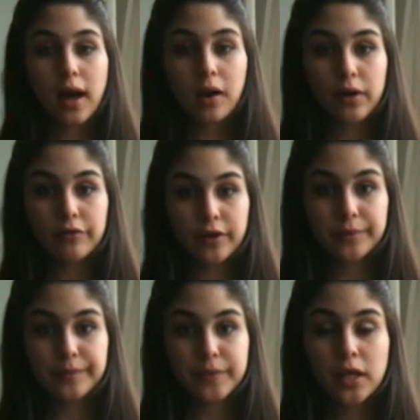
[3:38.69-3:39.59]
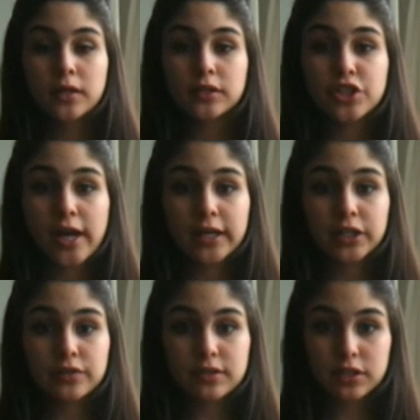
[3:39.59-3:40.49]
However, the
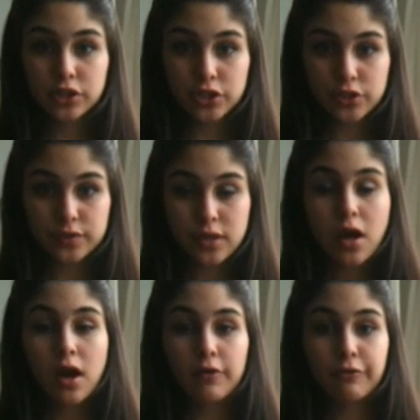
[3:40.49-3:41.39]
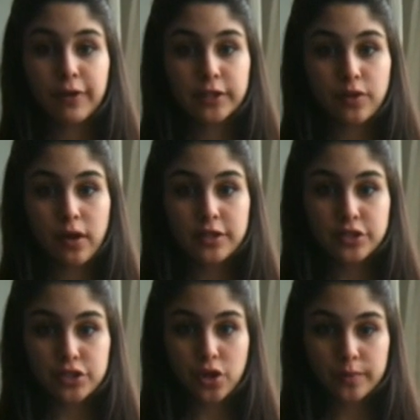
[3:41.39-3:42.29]
diagnostic use of
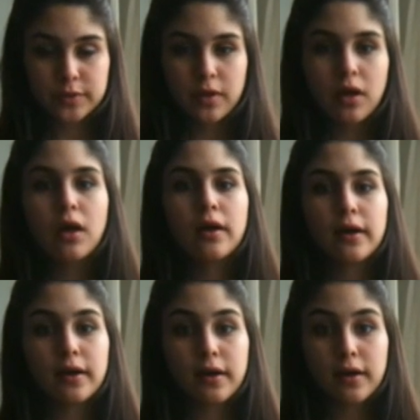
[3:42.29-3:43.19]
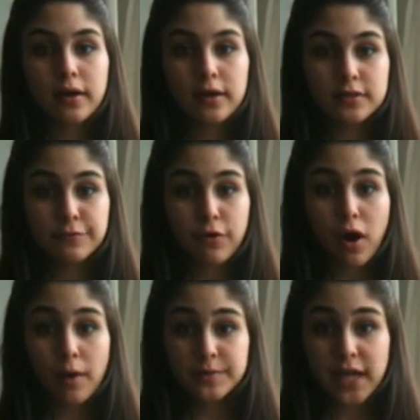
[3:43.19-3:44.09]
radioisotopes is
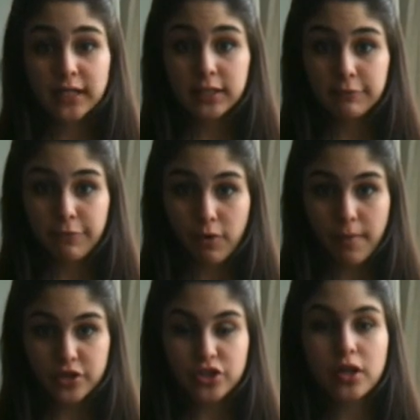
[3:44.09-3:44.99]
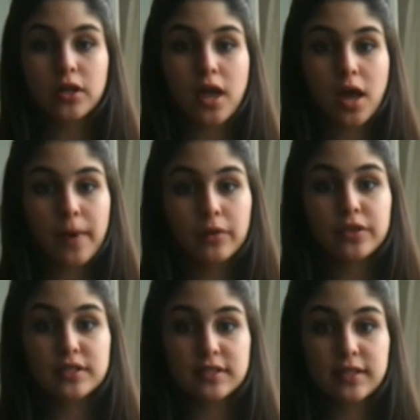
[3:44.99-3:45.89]
for obtaining information
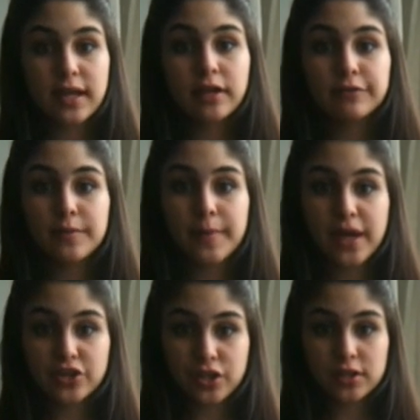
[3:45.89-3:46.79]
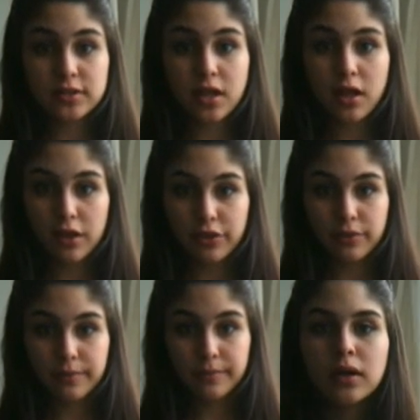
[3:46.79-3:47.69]
about the state of the patient's health.
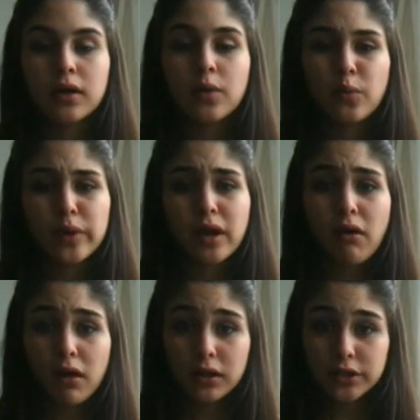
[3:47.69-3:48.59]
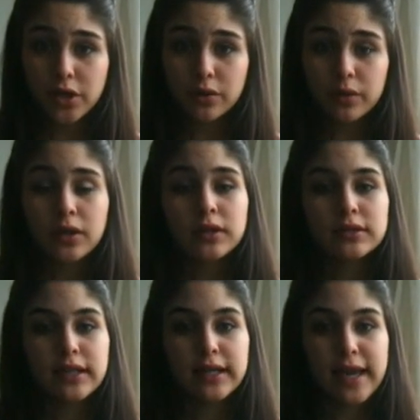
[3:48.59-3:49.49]
We all know
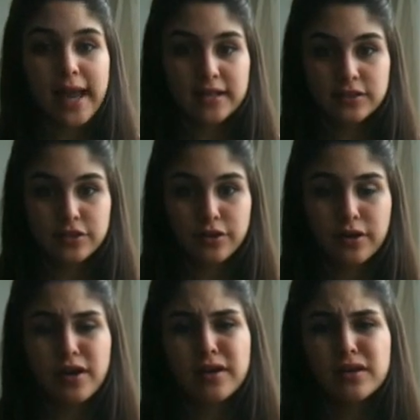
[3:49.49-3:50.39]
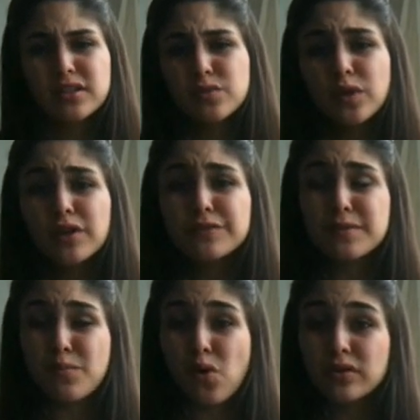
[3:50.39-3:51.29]
that cancer is one of
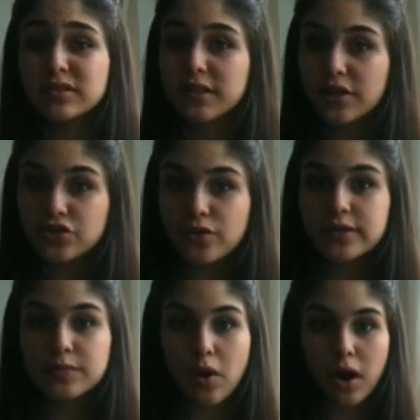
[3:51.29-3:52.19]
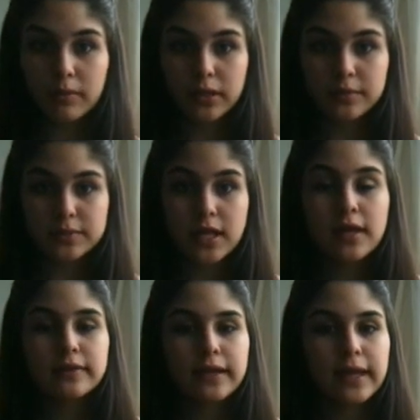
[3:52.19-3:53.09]
the most dangerous problems
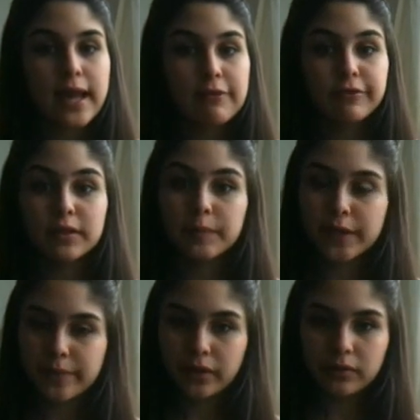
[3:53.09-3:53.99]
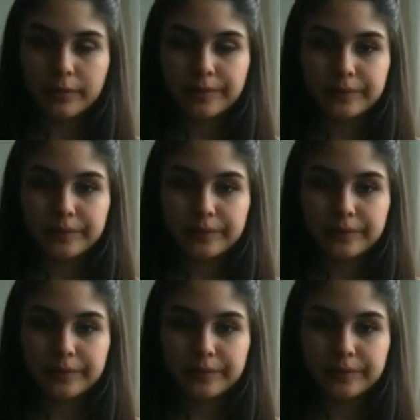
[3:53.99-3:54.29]
that can affect people.